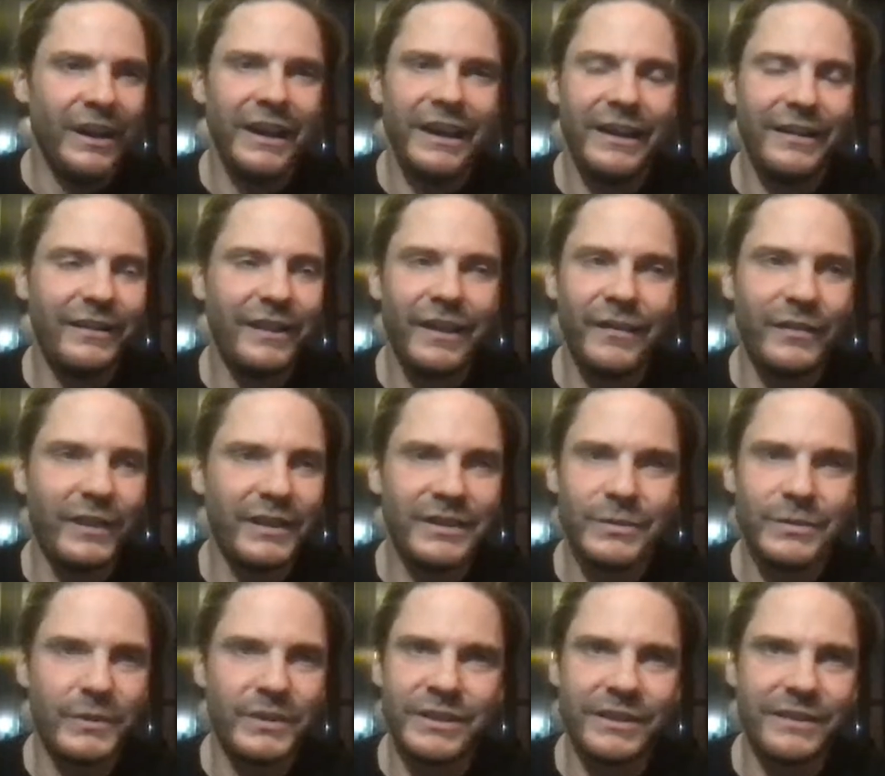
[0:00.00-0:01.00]
This
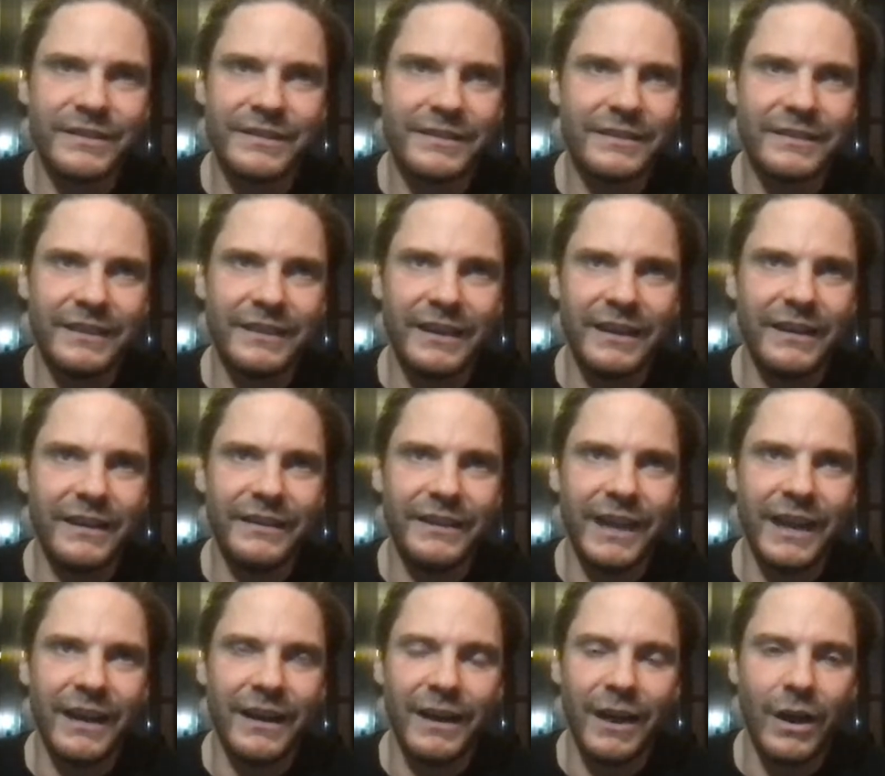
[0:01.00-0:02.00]
was just
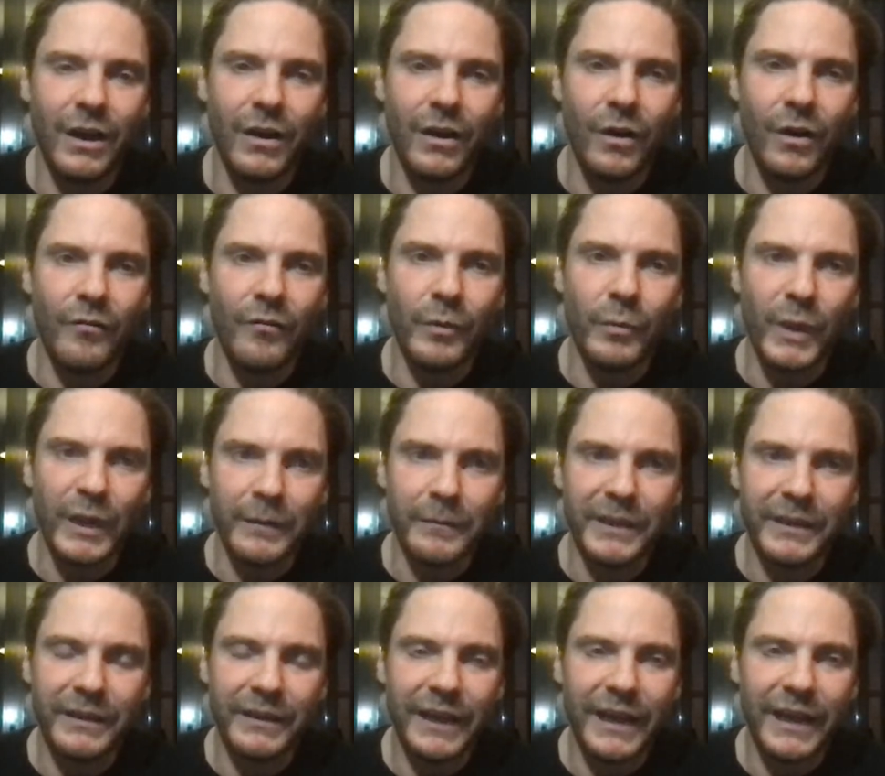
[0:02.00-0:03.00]

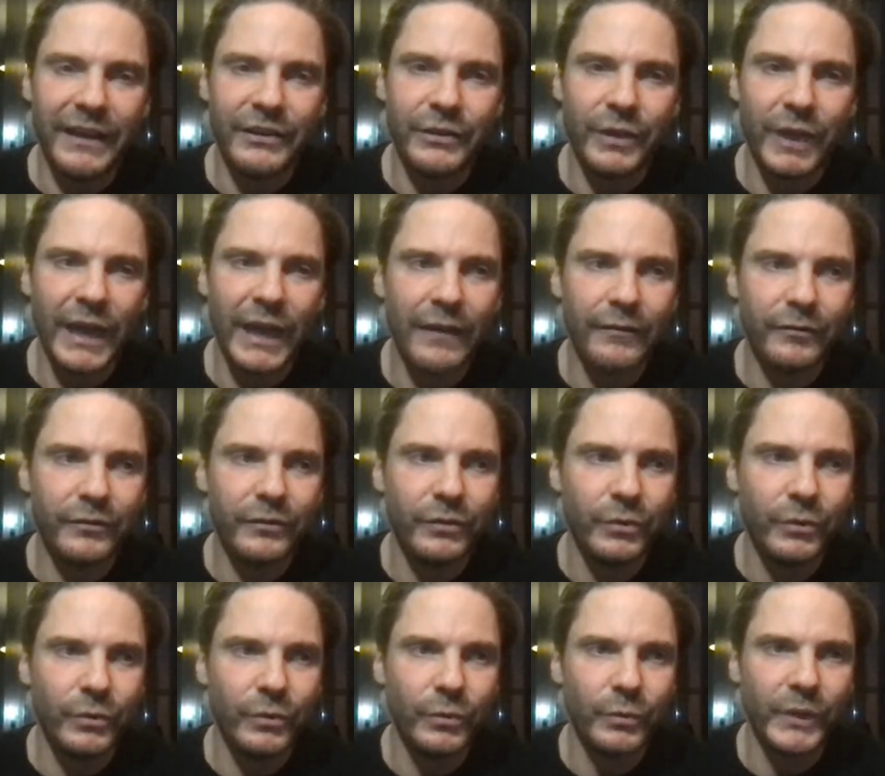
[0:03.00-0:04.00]
overwhelming, and you have
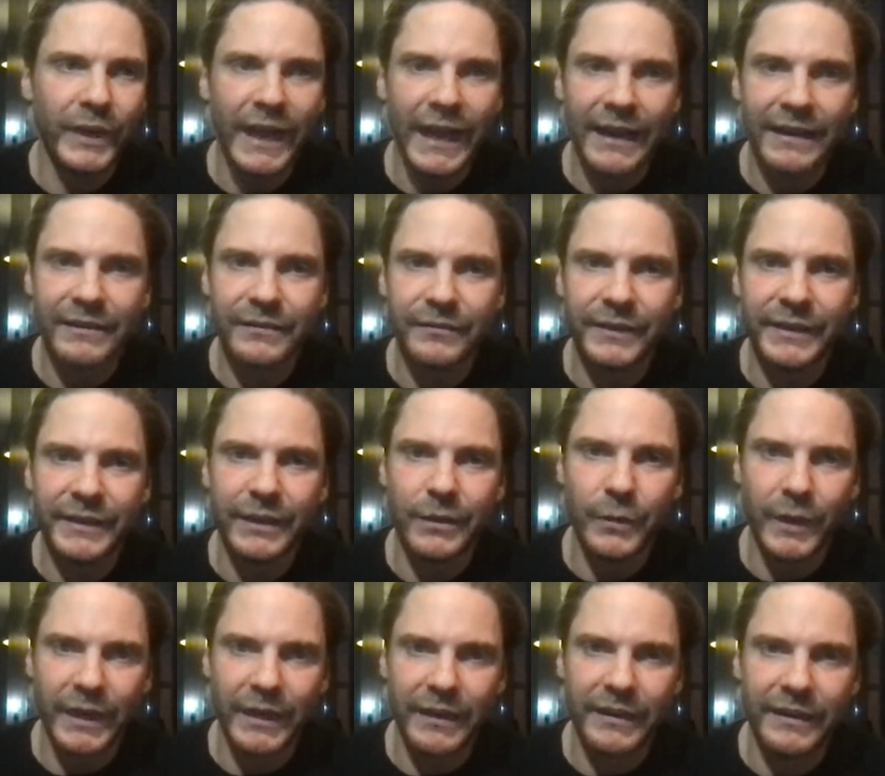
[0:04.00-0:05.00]
to react very
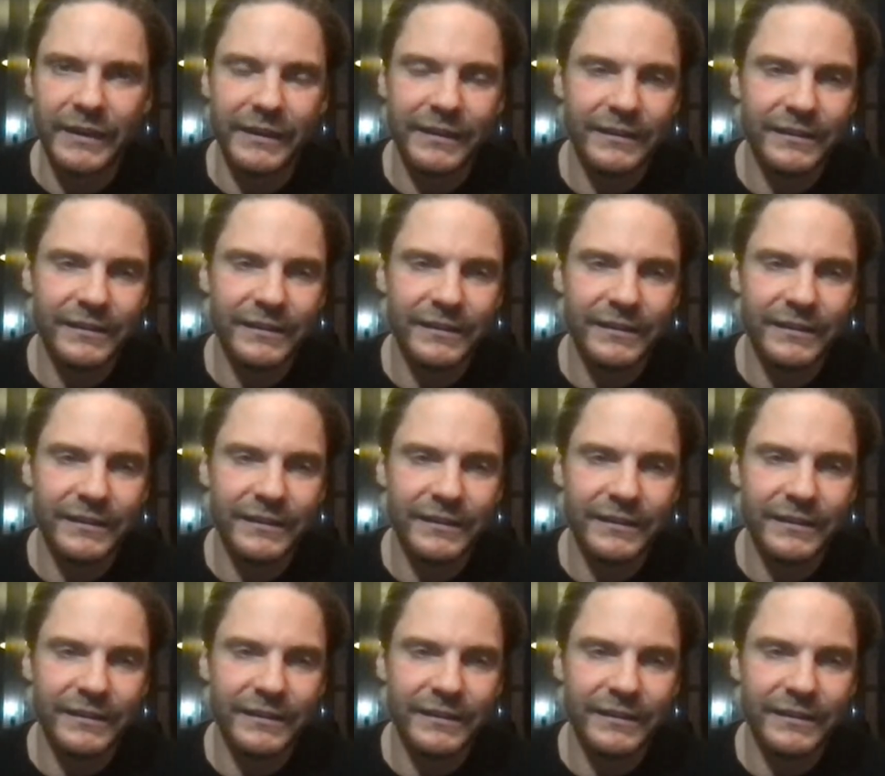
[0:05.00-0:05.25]
quickly.